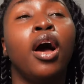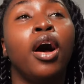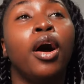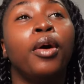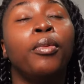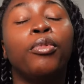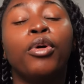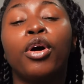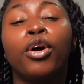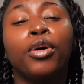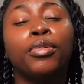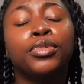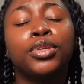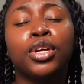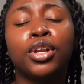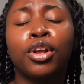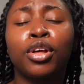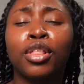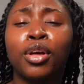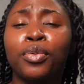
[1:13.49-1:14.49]
and welcome to
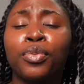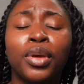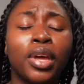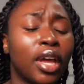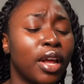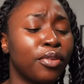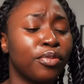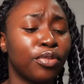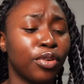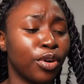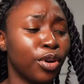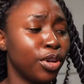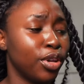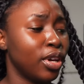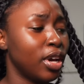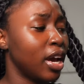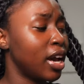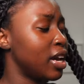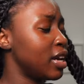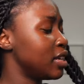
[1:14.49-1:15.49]
another weekend vlog,
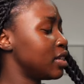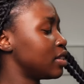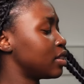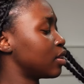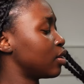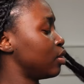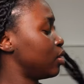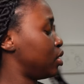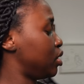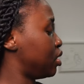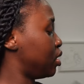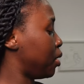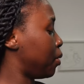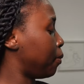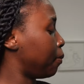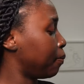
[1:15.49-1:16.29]
you guys, because